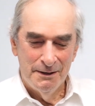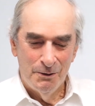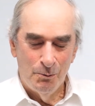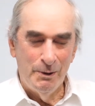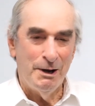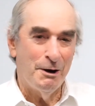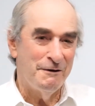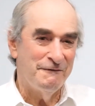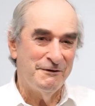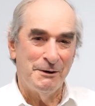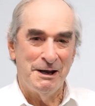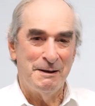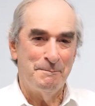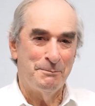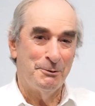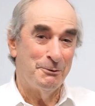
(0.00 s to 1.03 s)
We are a
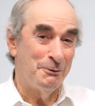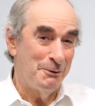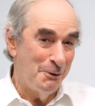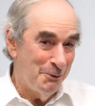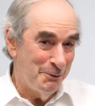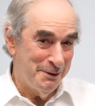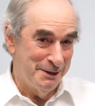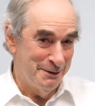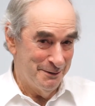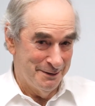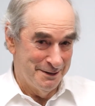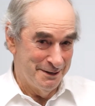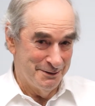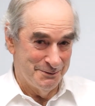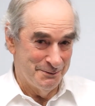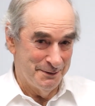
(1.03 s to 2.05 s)
very parochial
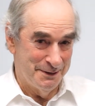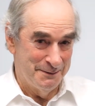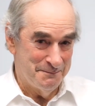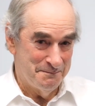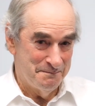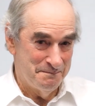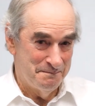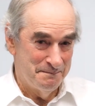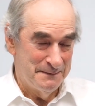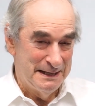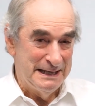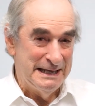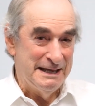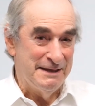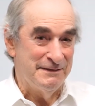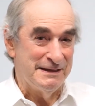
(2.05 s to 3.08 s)
country
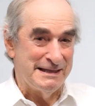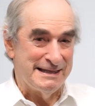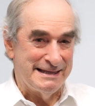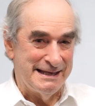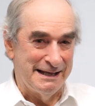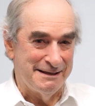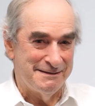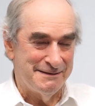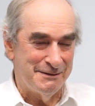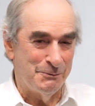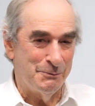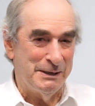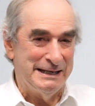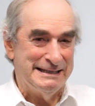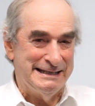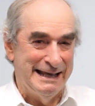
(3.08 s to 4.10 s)
in the sense that
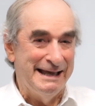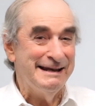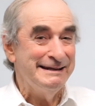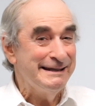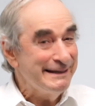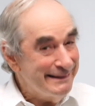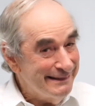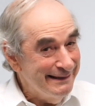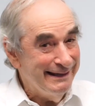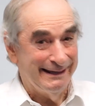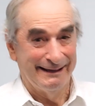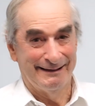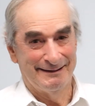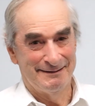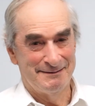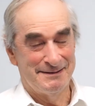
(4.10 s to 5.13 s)
we tend to
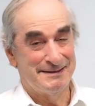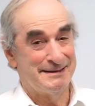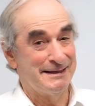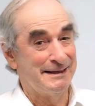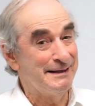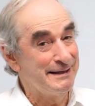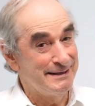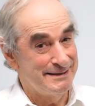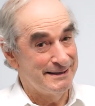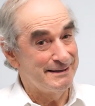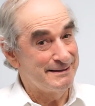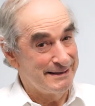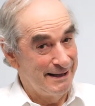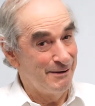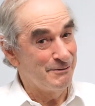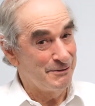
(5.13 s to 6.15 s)
think, silly as it
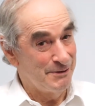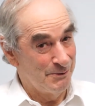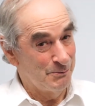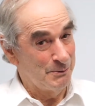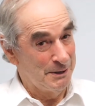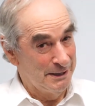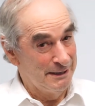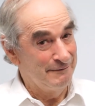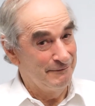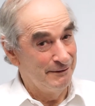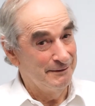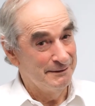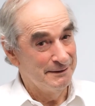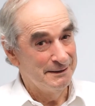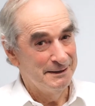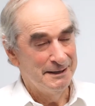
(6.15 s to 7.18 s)
sounds on one
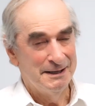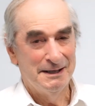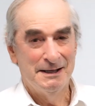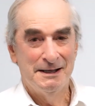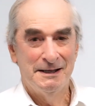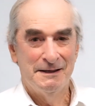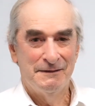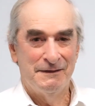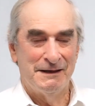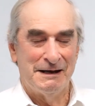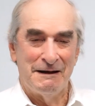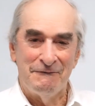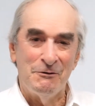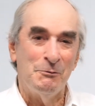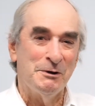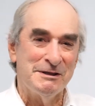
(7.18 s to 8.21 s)
level, that
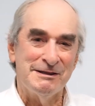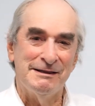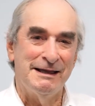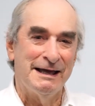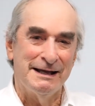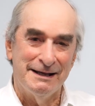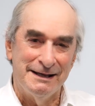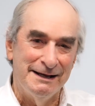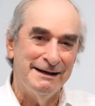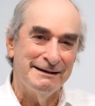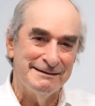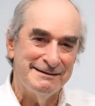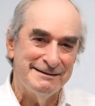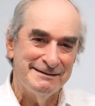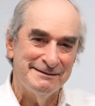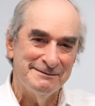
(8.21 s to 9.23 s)
everyone's like
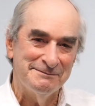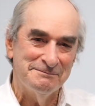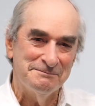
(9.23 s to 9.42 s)
us,